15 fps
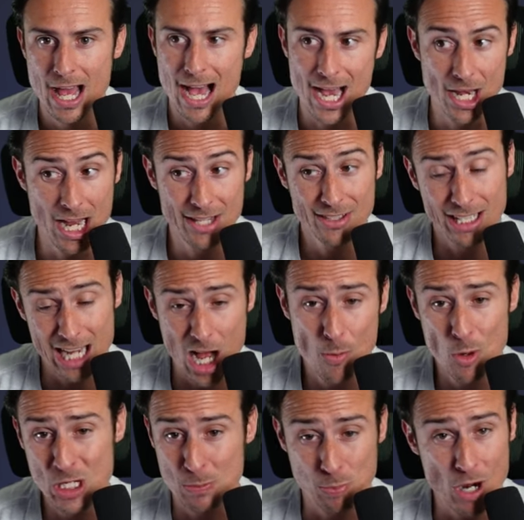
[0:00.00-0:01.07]
The
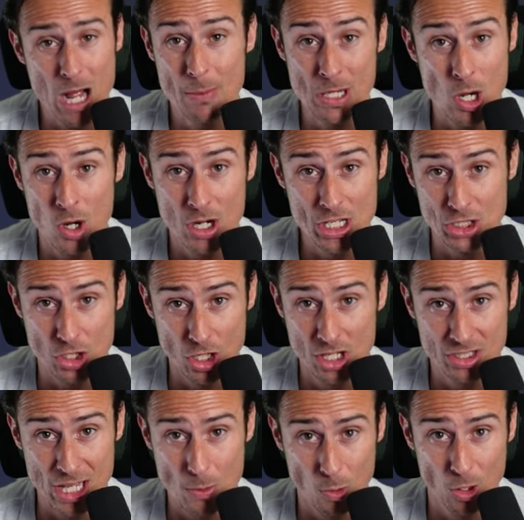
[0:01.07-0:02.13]
Cowboys probably aren't as good as
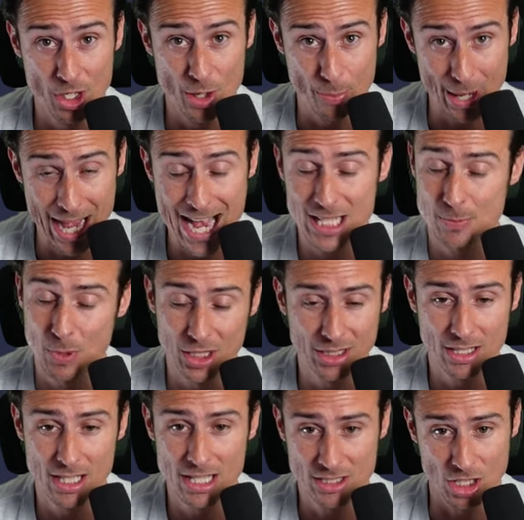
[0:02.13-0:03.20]
they were in the past, but
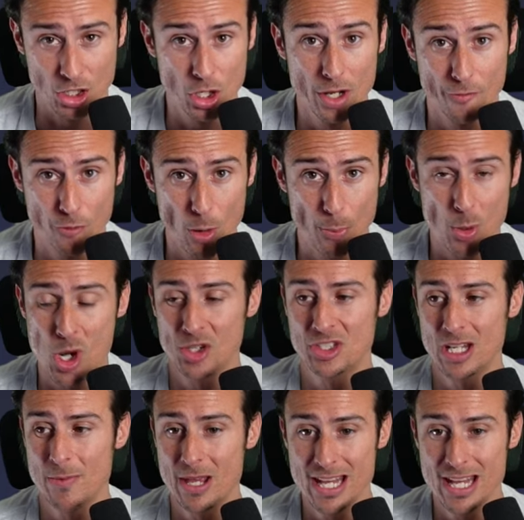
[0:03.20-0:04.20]
it's a good football team.